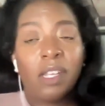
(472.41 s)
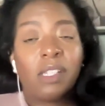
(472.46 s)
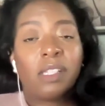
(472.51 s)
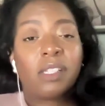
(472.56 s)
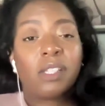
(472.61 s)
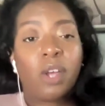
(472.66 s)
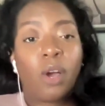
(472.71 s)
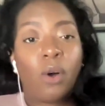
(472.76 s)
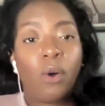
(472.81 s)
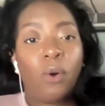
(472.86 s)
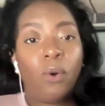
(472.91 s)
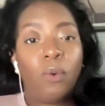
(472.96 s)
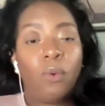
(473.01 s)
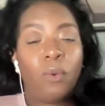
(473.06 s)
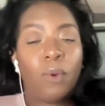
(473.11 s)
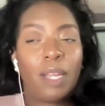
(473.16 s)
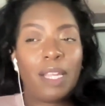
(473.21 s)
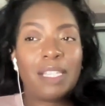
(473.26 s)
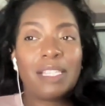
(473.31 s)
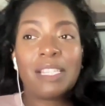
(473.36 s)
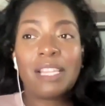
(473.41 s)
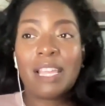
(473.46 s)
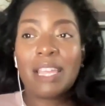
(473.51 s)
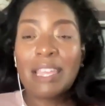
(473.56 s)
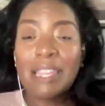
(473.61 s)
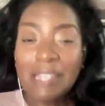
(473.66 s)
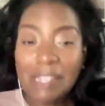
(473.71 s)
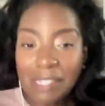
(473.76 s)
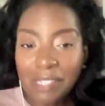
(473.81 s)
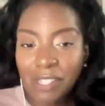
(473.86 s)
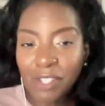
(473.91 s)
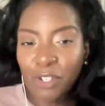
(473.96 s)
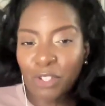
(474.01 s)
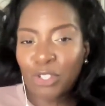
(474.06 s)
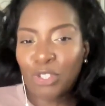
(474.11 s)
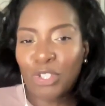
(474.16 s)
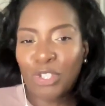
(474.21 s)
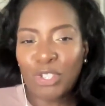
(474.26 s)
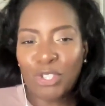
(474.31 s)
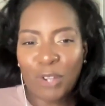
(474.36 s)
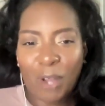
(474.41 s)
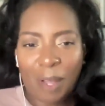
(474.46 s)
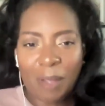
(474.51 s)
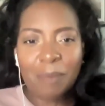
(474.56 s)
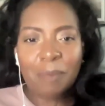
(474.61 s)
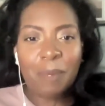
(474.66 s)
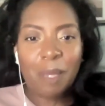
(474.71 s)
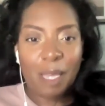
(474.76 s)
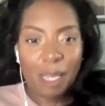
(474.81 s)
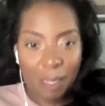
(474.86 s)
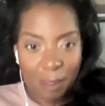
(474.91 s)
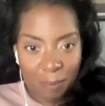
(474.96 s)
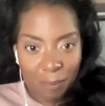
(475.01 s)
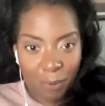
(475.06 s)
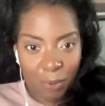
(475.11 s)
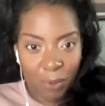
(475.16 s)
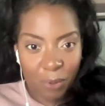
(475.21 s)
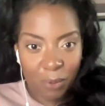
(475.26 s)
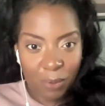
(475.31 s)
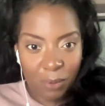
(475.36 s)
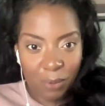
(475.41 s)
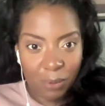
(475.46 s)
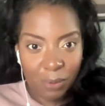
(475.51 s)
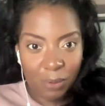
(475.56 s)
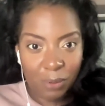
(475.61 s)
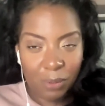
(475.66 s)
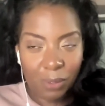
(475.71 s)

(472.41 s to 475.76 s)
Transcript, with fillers: So it's easier to attract people